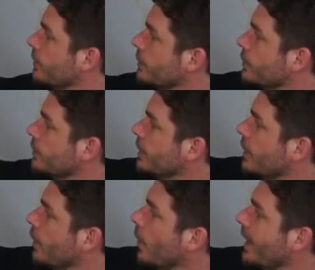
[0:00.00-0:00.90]

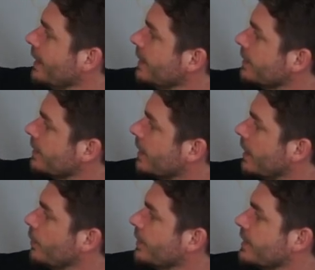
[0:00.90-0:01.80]
union away,
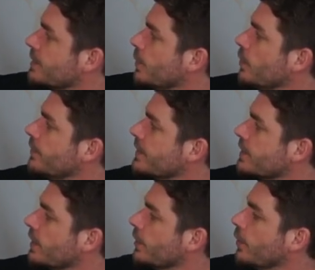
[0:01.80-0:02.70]
and with this move it's
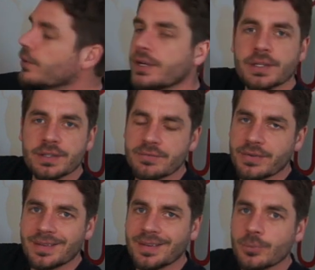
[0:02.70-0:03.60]
not only a
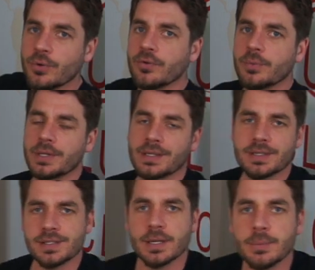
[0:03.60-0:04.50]
defending move, but at
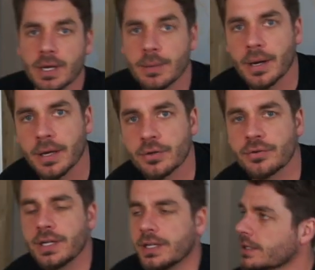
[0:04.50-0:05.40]
the same time I
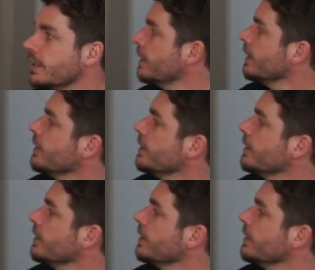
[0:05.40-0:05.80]
create a